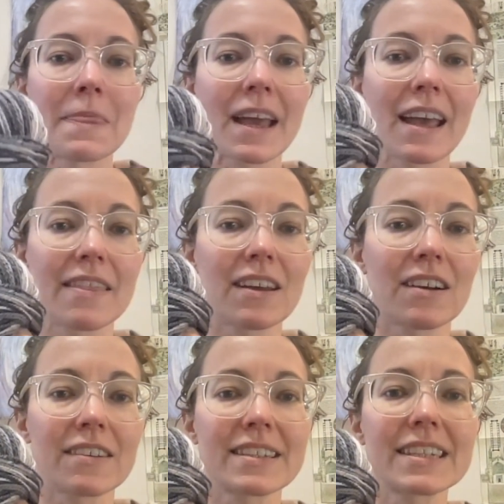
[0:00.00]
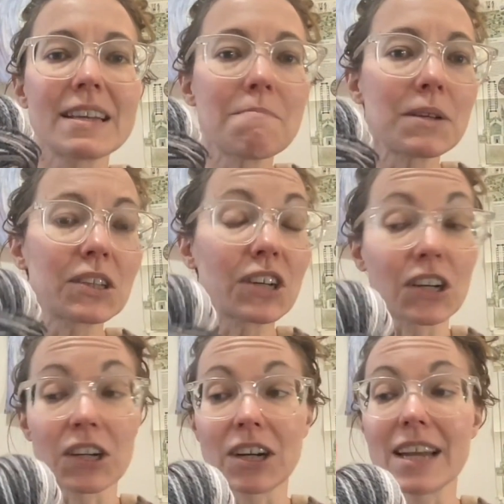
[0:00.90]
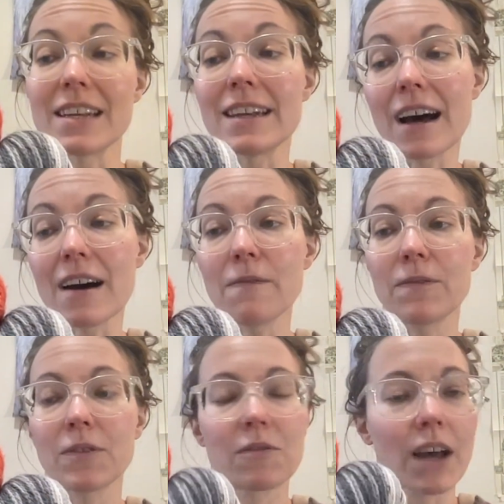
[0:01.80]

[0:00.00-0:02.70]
and they're similar enough